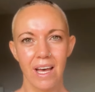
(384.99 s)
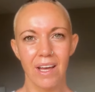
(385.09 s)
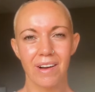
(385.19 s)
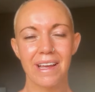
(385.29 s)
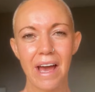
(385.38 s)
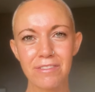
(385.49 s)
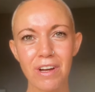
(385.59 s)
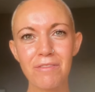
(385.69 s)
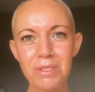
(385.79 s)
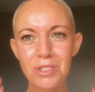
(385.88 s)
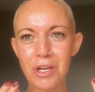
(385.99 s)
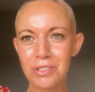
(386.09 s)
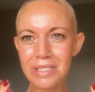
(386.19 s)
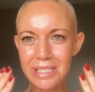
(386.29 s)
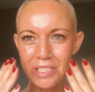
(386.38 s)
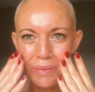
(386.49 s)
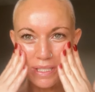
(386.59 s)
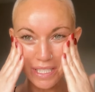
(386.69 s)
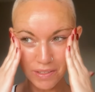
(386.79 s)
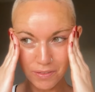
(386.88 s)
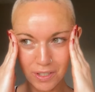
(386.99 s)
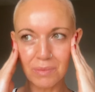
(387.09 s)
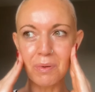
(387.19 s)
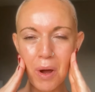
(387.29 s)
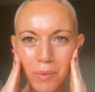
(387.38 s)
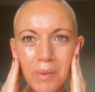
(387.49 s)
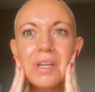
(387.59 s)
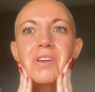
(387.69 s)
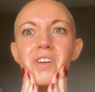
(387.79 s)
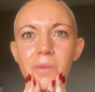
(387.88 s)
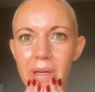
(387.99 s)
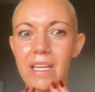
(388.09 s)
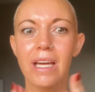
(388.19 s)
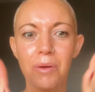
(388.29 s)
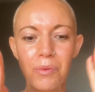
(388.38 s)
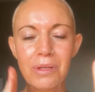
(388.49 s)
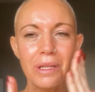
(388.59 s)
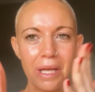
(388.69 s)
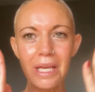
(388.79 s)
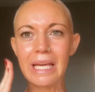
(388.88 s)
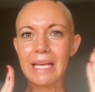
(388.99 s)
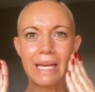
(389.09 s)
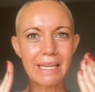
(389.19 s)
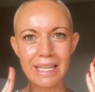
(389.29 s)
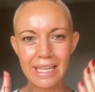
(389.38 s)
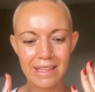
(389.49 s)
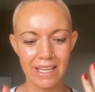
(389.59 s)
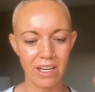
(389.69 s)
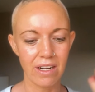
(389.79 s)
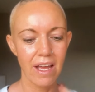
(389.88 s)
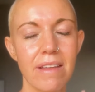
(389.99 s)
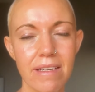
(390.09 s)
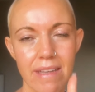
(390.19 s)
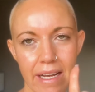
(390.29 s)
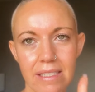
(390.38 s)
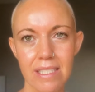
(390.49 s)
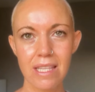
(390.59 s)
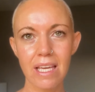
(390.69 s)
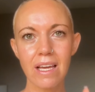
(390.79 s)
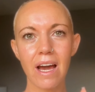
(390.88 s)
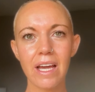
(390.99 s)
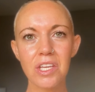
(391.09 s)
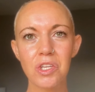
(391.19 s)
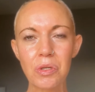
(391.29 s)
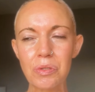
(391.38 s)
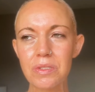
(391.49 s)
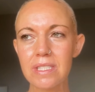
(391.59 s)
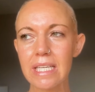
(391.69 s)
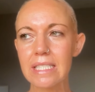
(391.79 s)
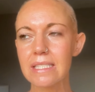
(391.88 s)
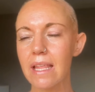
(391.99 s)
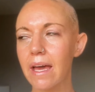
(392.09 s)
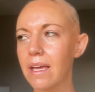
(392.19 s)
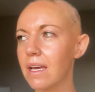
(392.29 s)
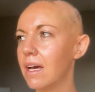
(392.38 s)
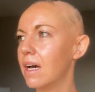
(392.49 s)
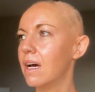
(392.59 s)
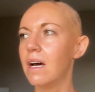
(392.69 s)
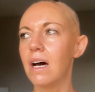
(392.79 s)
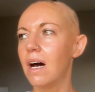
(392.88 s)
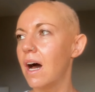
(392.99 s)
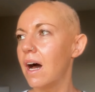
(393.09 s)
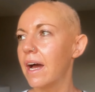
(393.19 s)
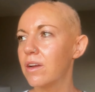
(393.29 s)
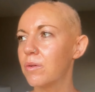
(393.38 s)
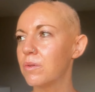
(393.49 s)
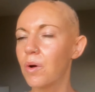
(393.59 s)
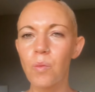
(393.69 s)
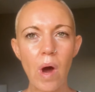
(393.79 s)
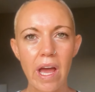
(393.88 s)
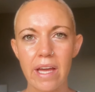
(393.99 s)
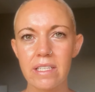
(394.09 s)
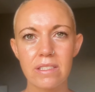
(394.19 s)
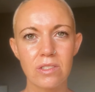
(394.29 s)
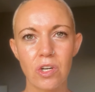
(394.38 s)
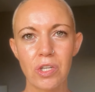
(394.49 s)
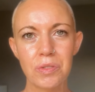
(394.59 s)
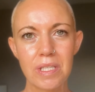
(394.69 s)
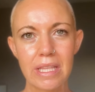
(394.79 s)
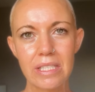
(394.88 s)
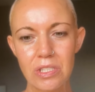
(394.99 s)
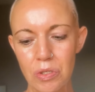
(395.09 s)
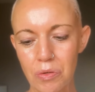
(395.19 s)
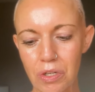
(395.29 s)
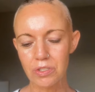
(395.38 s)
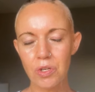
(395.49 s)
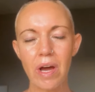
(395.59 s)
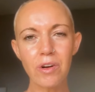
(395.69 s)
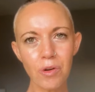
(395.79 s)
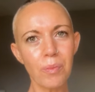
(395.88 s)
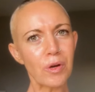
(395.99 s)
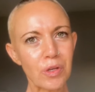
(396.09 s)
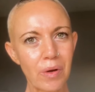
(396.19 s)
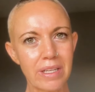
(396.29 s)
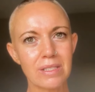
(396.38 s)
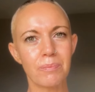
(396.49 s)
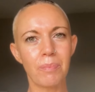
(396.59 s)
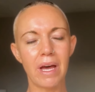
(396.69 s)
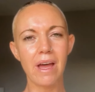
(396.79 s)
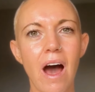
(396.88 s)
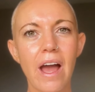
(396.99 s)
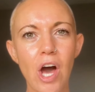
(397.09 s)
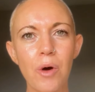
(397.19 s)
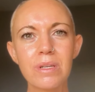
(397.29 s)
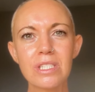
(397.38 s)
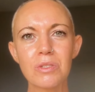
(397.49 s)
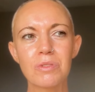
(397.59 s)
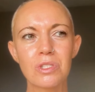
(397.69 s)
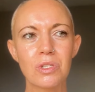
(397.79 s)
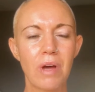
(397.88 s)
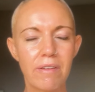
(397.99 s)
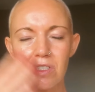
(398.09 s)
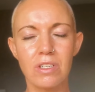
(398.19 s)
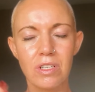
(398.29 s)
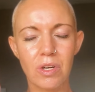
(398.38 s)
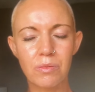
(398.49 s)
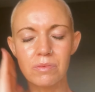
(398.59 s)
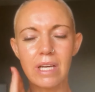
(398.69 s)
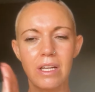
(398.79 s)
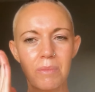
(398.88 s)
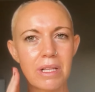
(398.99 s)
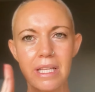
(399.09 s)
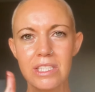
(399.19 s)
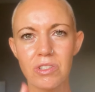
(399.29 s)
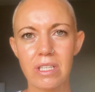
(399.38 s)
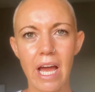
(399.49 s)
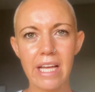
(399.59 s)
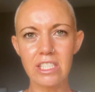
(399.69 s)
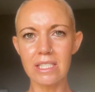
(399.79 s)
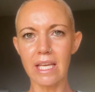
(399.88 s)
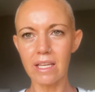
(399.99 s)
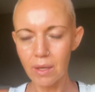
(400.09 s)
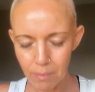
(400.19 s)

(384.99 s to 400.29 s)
All right, after I've massaged this into my skin for probably a good minute, I really like getting it in there. The next thing I use is like, I don't know why I didn't start using these sooner. So I don't know about you guys, but I always used to, after, you know, getting my cleanser in, I just like